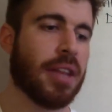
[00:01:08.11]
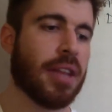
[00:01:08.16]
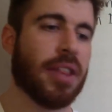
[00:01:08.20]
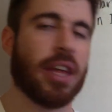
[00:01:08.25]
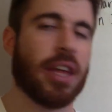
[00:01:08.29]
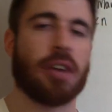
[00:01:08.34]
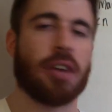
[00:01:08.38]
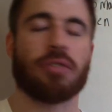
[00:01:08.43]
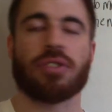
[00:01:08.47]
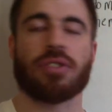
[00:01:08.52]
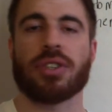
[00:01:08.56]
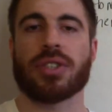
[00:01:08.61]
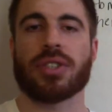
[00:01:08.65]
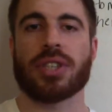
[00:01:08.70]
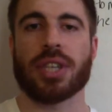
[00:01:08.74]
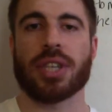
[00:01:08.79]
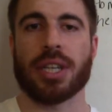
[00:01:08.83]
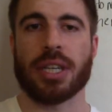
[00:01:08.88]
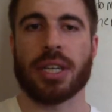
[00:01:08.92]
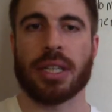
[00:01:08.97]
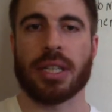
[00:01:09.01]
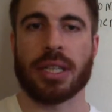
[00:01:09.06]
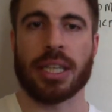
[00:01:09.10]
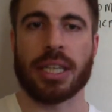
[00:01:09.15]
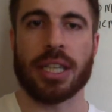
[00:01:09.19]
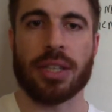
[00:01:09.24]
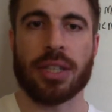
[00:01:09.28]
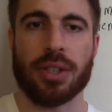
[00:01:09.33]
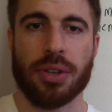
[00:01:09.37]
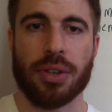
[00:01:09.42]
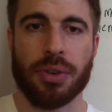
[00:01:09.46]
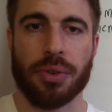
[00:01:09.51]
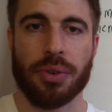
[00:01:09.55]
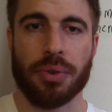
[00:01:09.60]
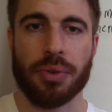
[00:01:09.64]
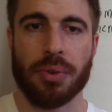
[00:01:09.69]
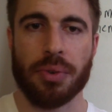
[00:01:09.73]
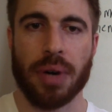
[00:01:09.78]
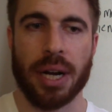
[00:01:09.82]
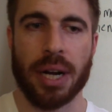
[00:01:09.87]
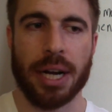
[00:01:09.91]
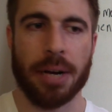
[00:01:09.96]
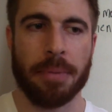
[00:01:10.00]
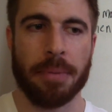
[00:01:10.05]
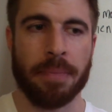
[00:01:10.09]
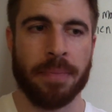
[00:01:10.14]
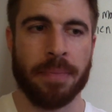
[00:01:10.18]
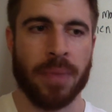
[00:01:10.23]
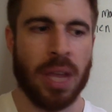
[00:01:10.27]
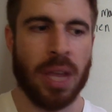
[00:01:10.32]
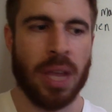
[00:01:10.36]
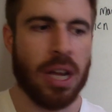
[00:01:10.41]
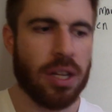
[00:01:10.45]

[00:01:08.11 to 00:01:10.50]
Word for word: that are just gonna lead to um,